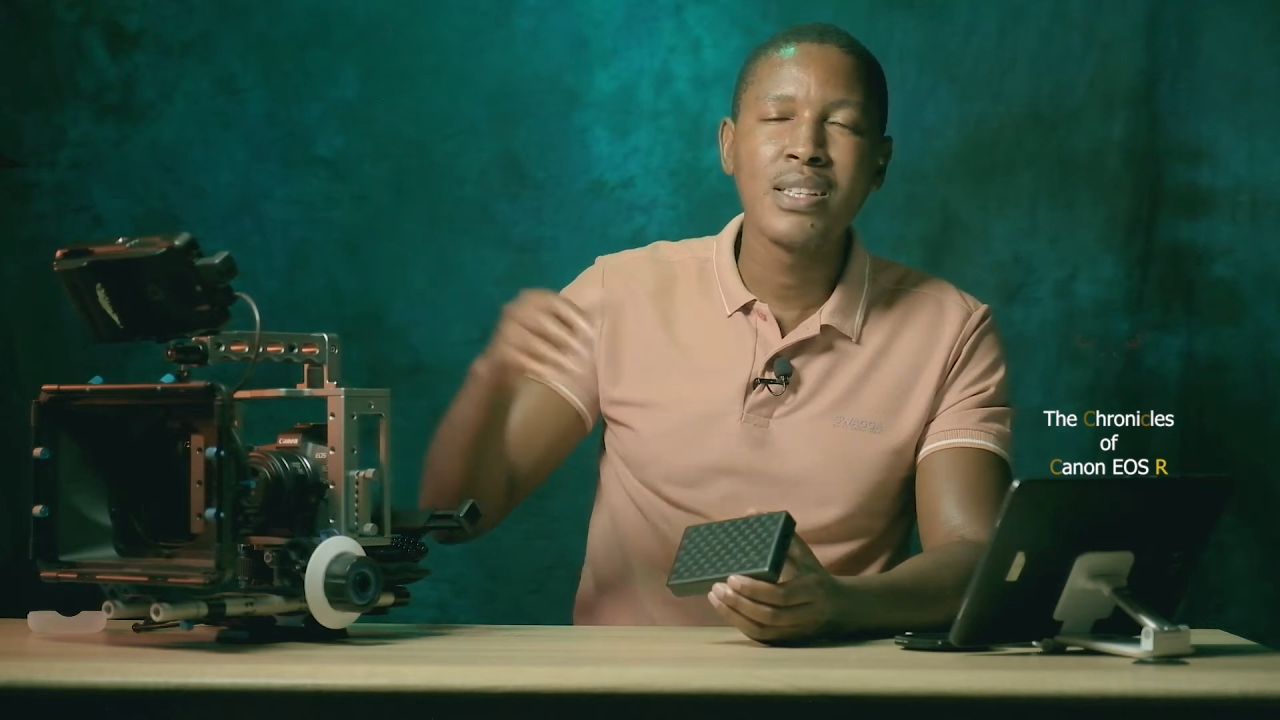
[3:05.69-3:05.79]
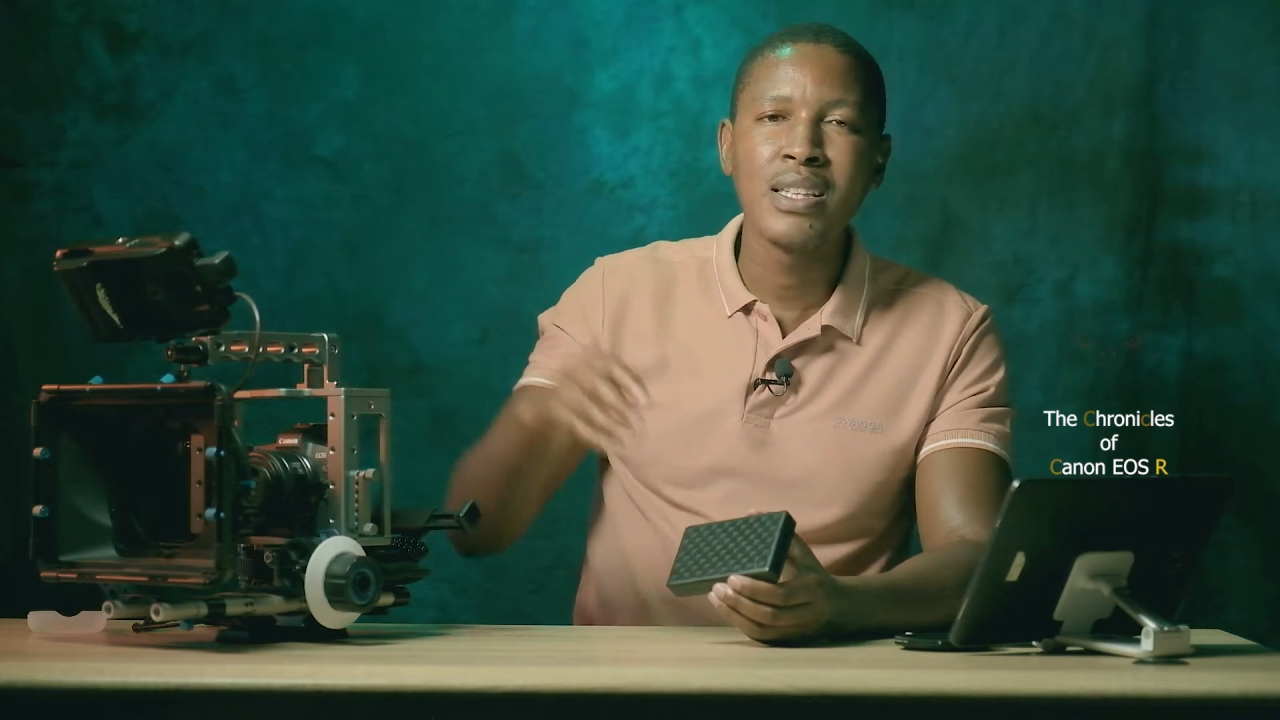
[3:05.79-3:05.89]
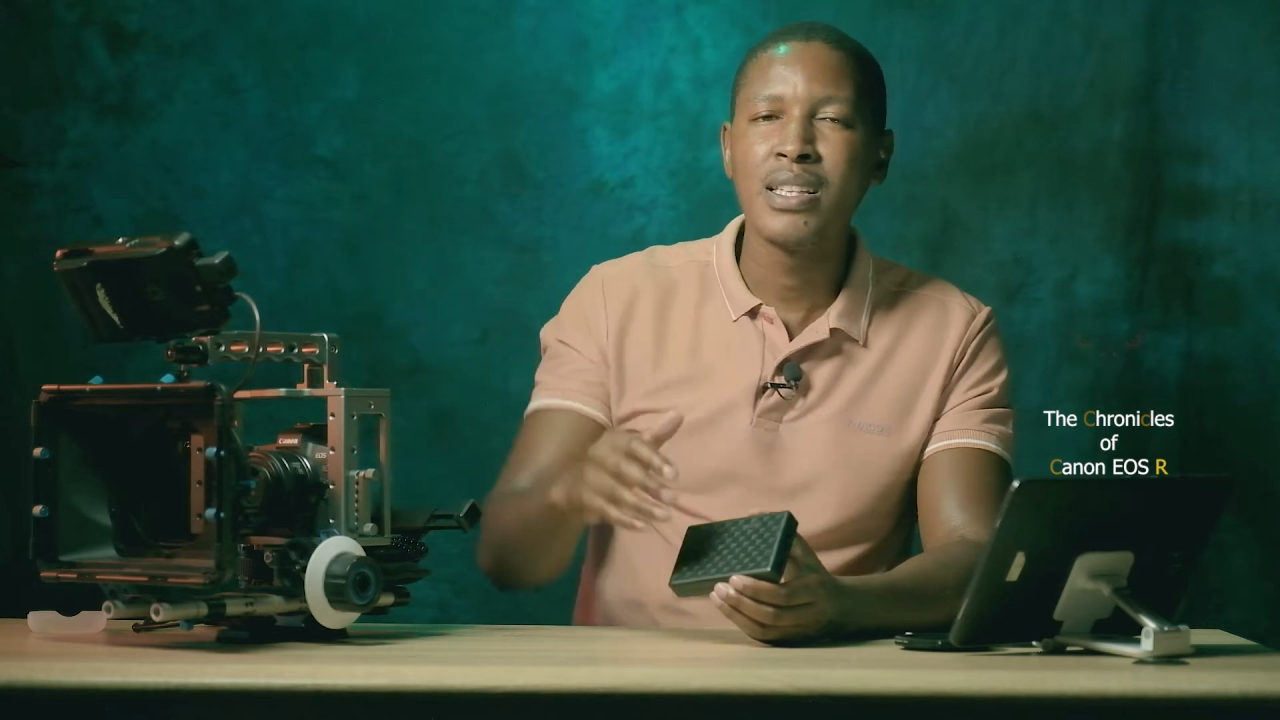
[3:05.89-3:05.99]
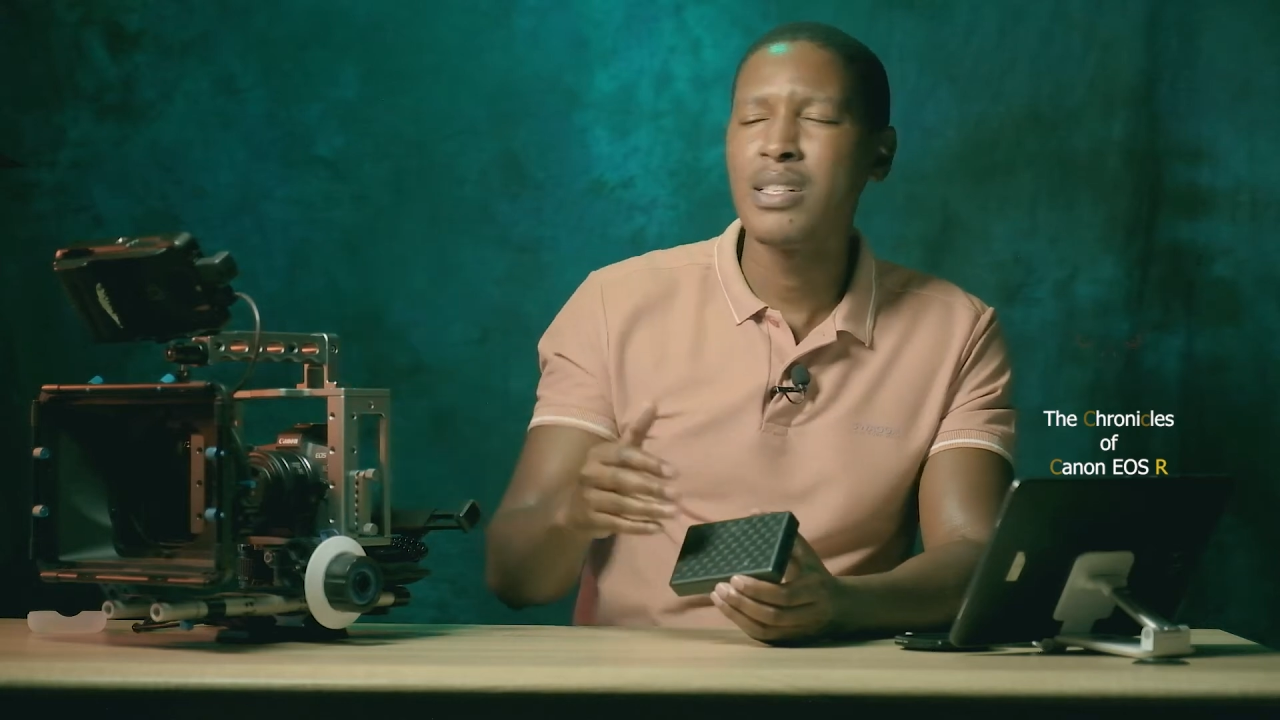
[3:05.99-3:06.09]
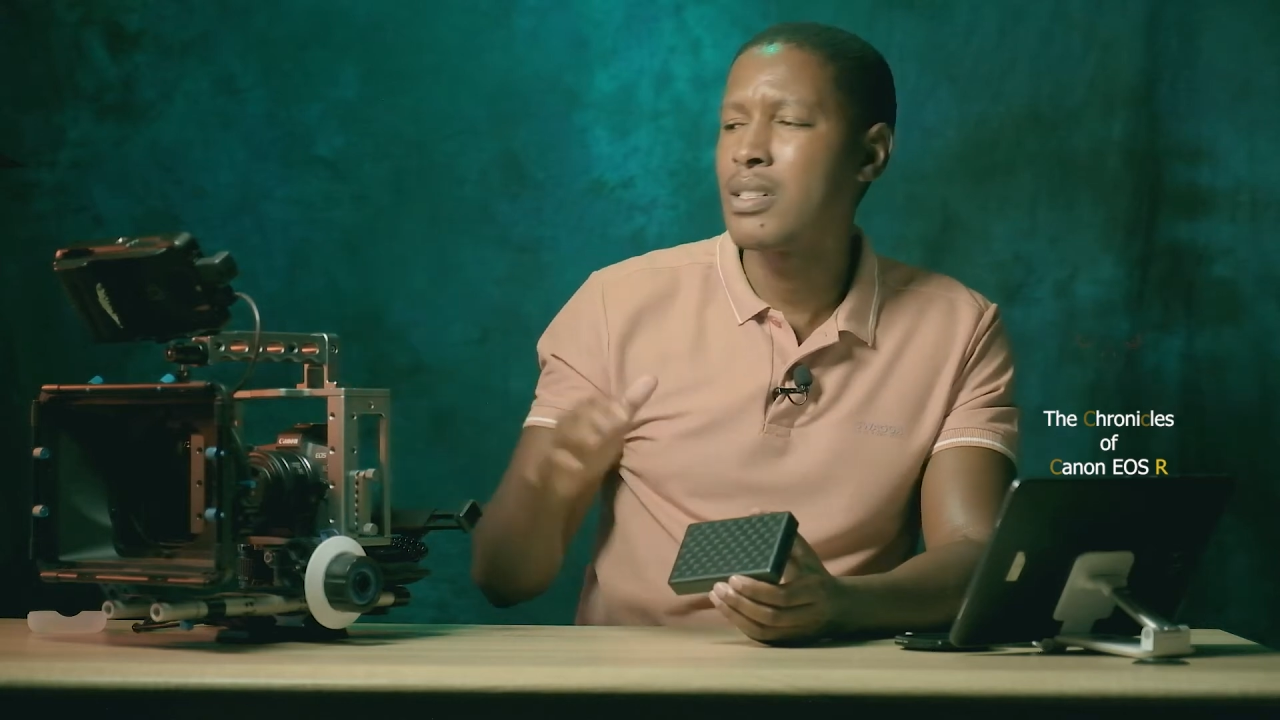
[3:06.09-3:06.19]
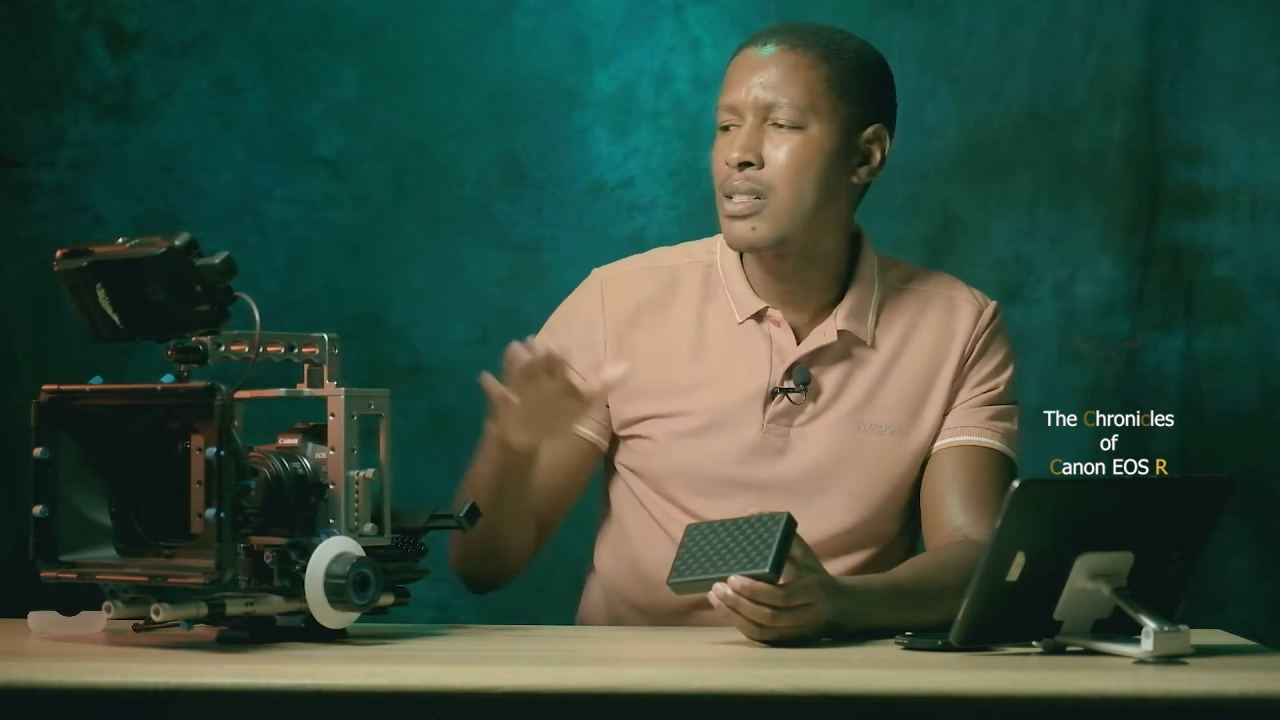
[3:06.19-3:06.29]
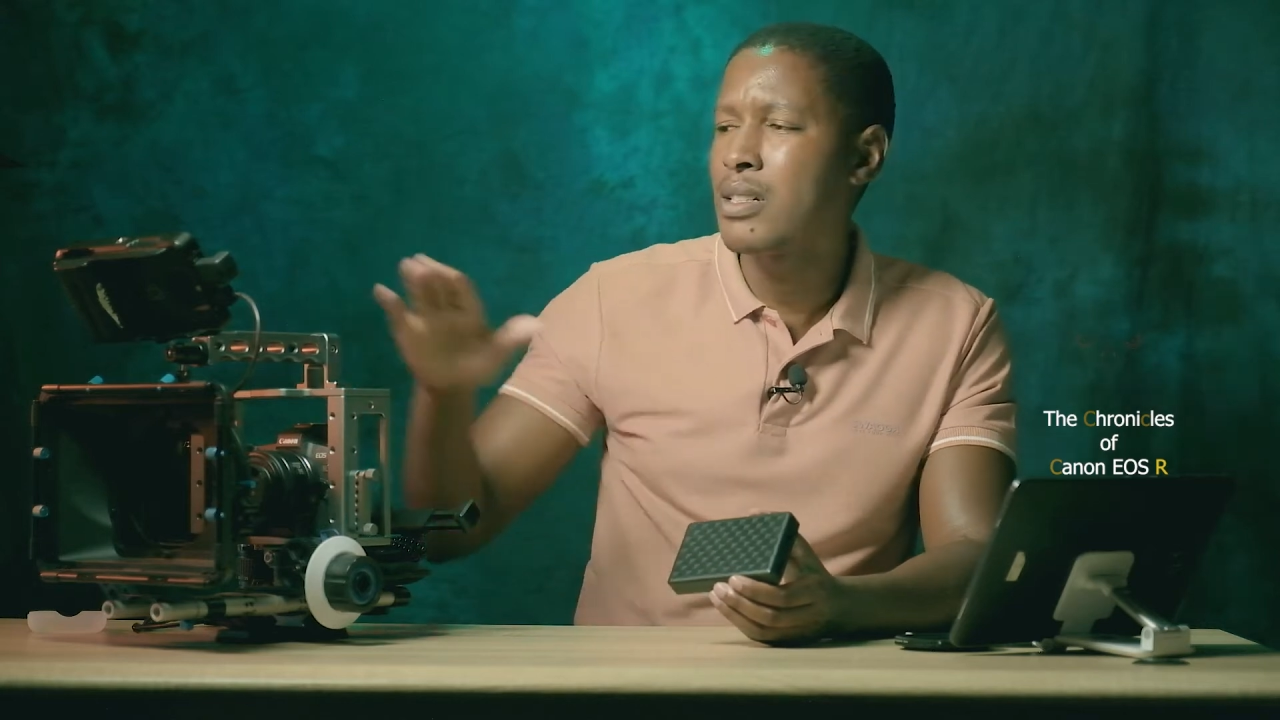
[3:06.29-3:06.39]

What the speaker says: I think